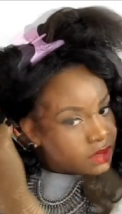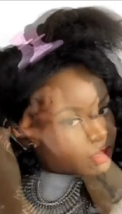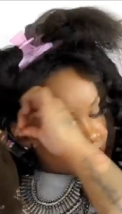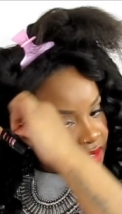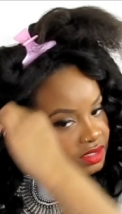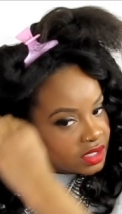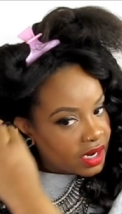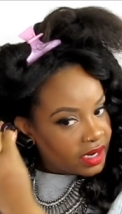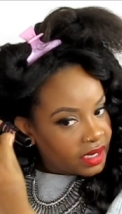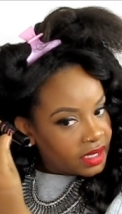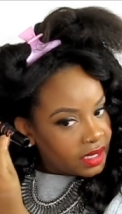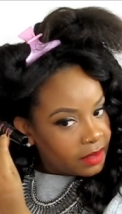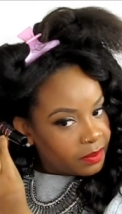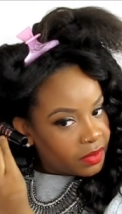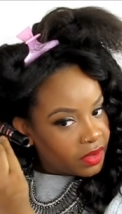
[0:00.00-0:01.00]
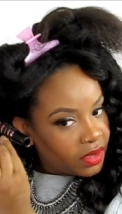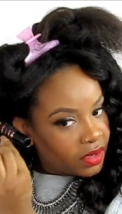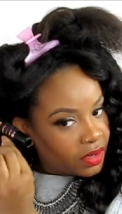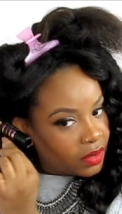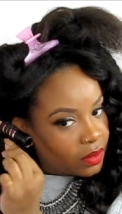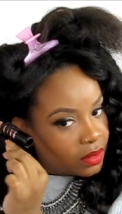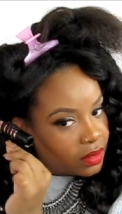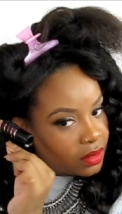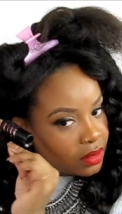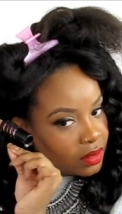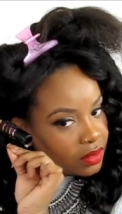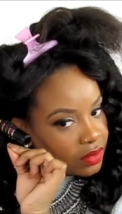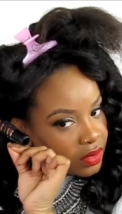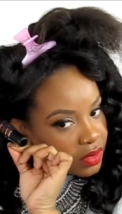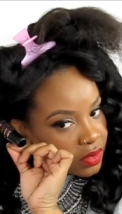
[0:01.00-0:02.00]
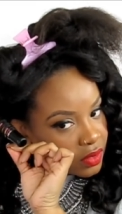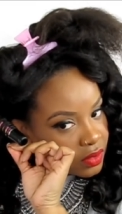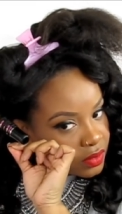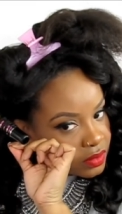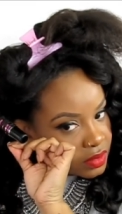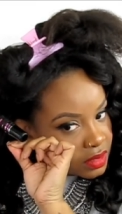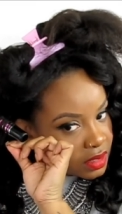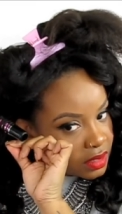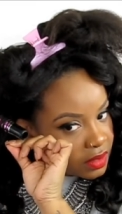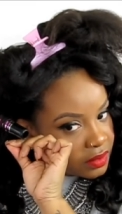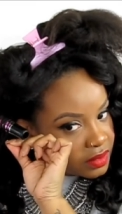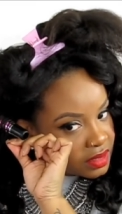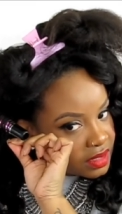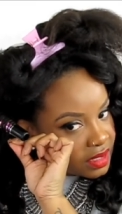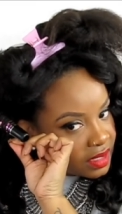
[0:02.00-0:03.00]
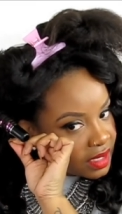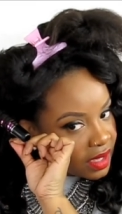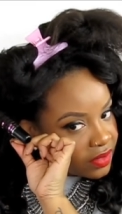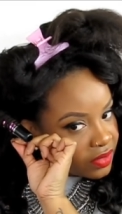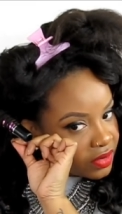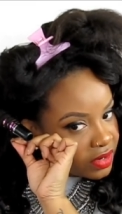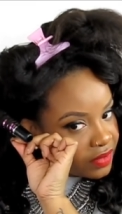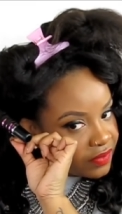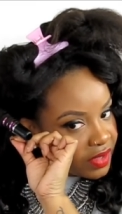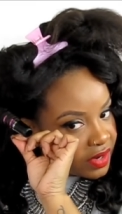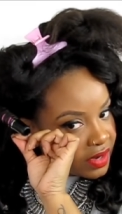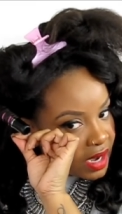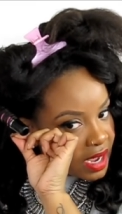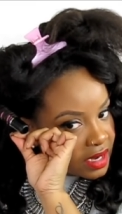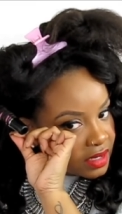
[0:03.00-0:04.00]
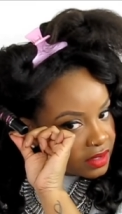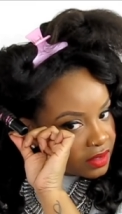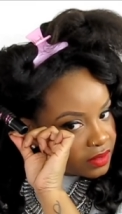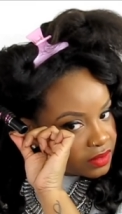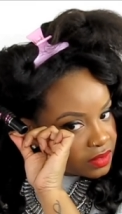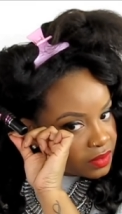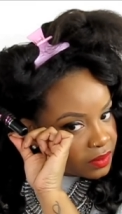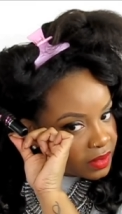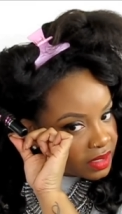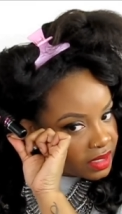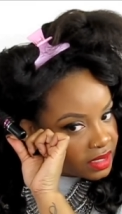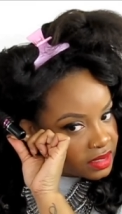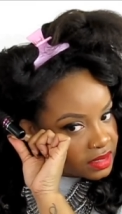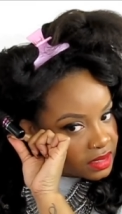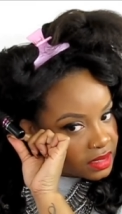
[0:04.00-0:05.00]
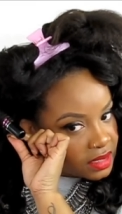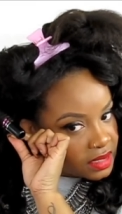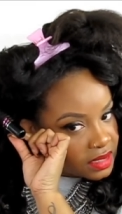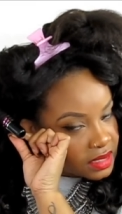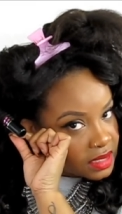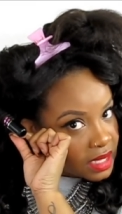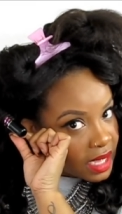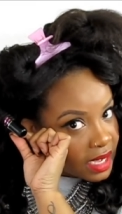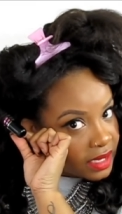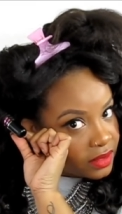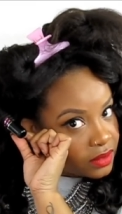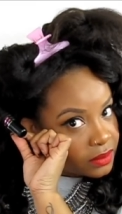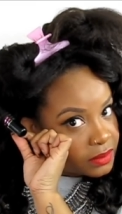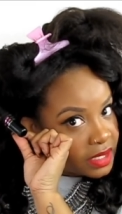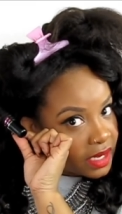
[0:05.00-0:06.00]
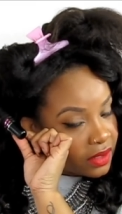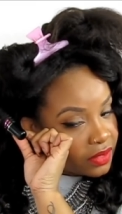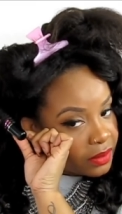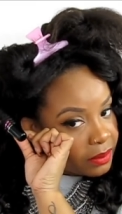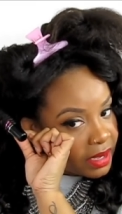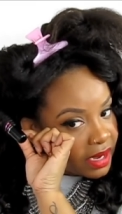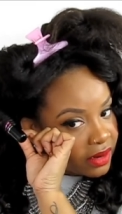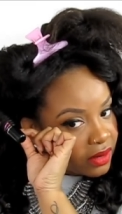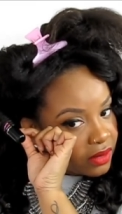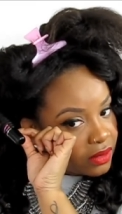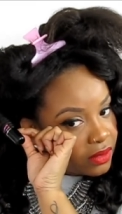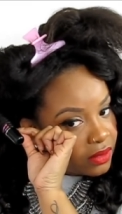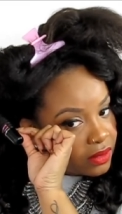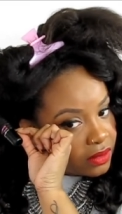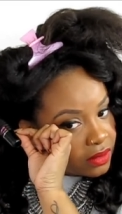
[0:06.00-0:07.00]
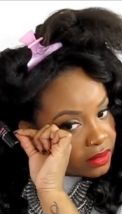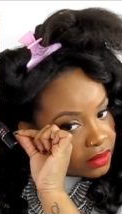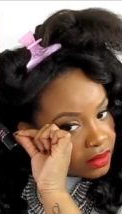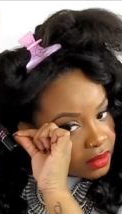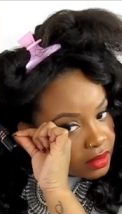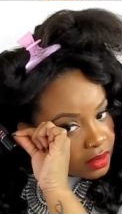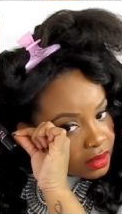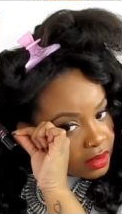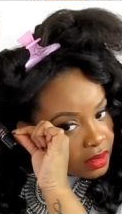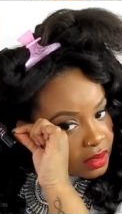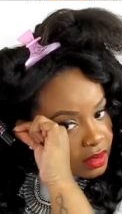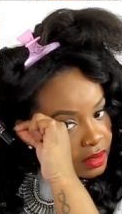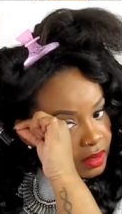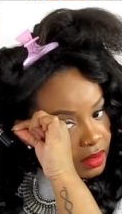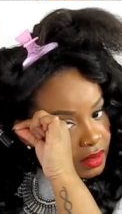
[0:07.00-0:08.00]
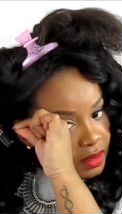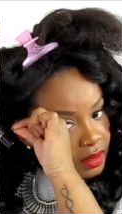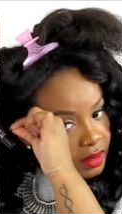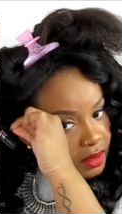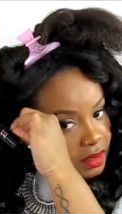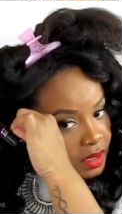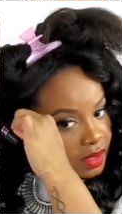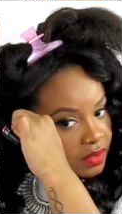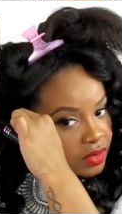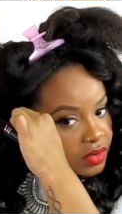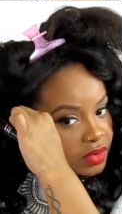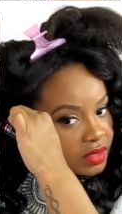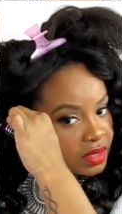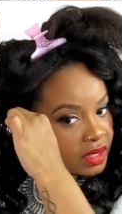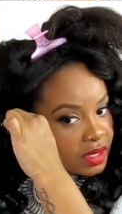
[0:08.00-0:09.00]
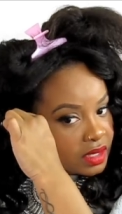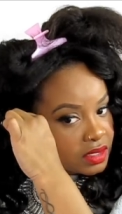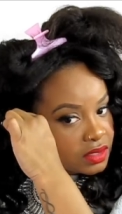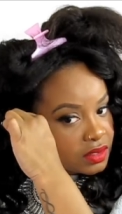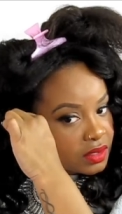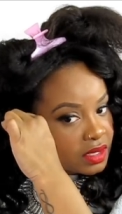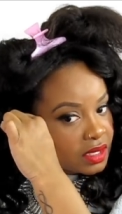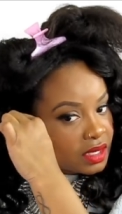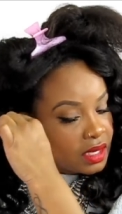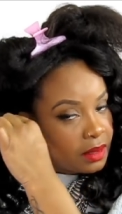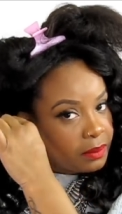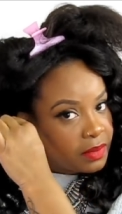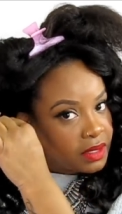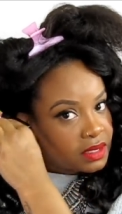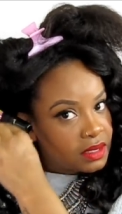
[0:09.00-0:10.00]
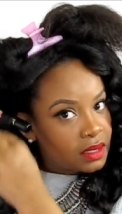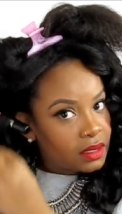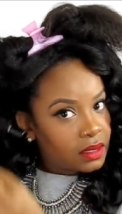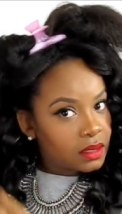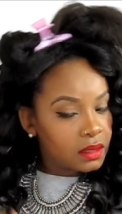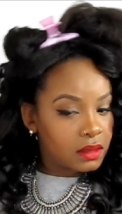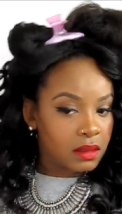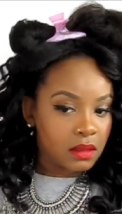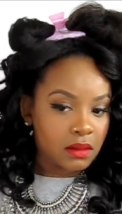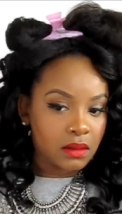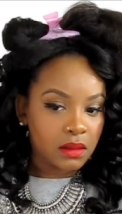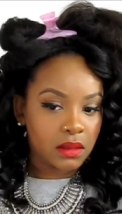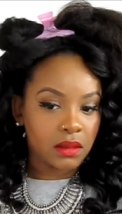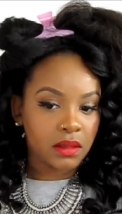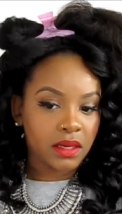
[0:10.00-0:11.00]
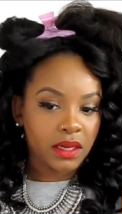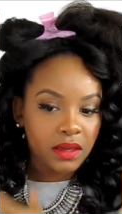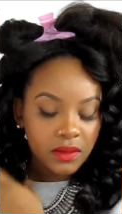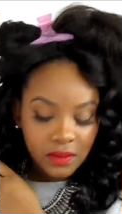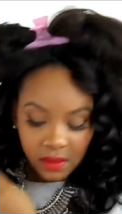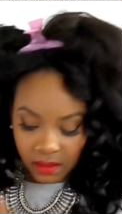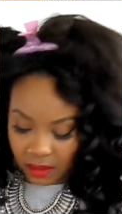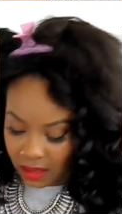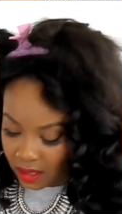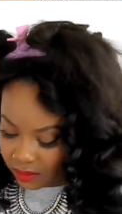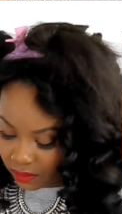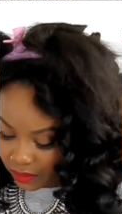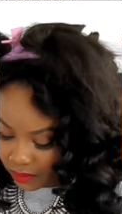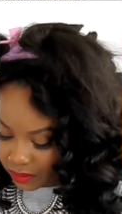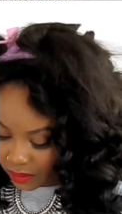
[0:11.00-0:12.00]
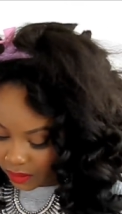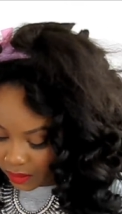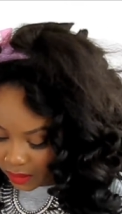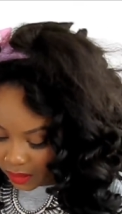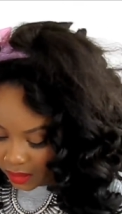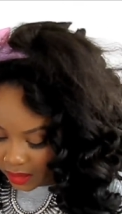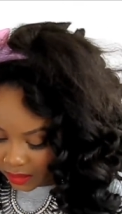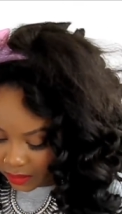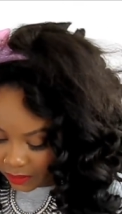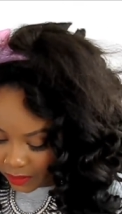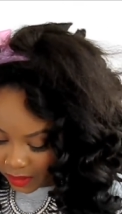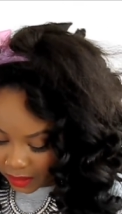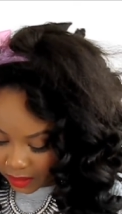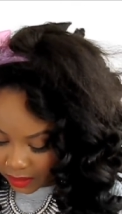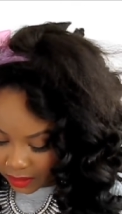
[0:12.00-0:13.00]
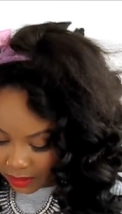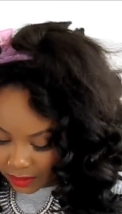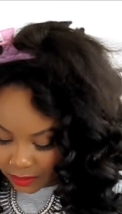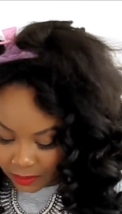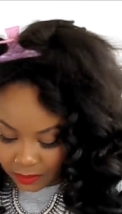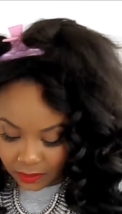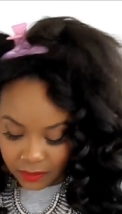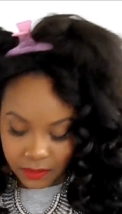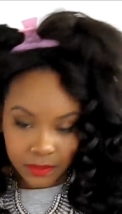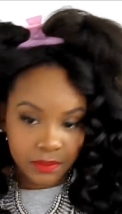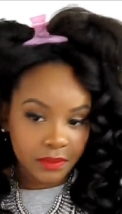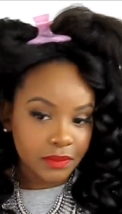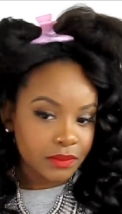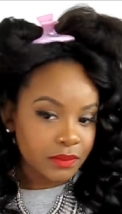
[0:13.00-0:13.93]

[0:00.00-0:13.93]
And I try to keep the, the curls close together. If they're not close, you can easily slide them down the barrel. And the good thing is you can keep this, oh good grief, I'll do it on the next one.